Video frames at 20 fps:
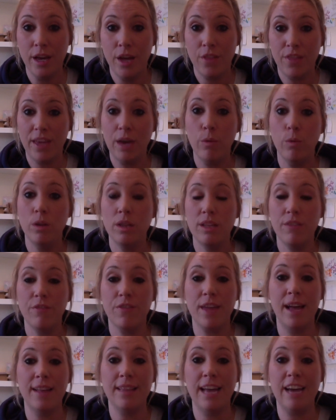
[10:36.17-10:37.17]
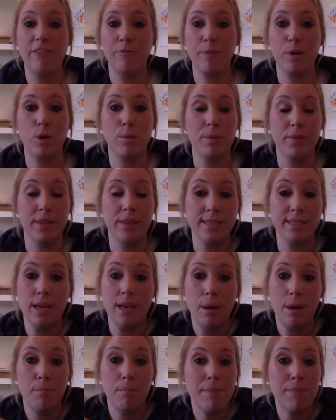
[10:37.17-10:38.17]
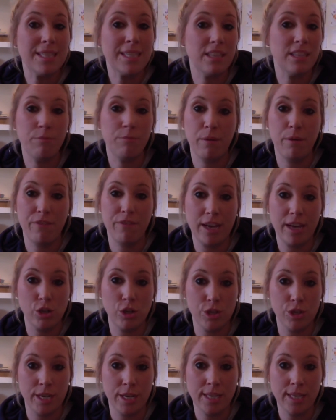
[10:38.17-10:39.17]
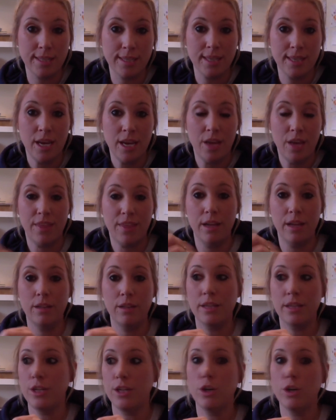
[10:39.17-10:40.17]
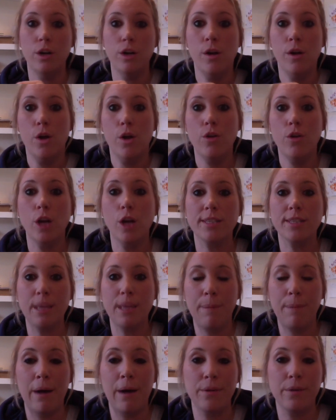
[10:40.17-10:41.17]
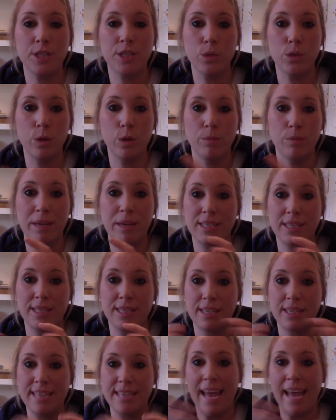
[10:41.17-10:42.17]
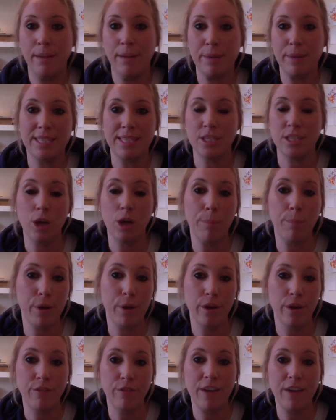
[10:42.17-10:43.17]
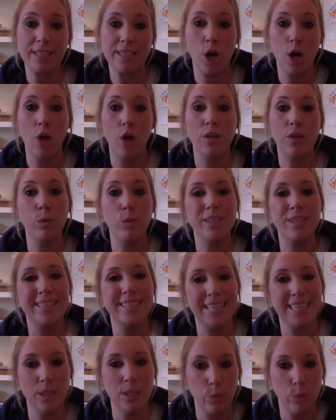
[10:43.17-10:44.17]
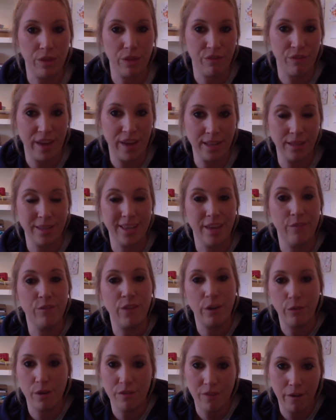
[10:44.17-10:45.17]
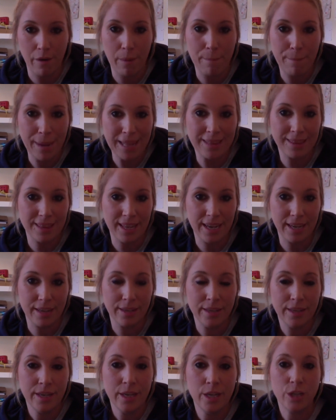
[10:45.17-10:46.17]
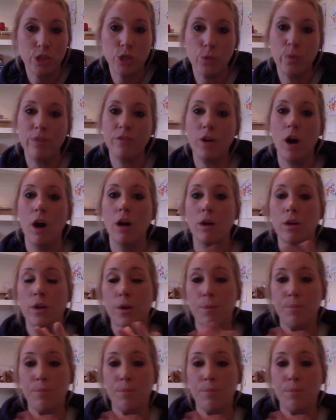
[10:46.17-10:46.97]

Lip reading: They will live their life becoming this massive perfectionist. They'll, not step out into the world because they daren't, because it's not perfect, or they will deal with failure very, very badly. So we've got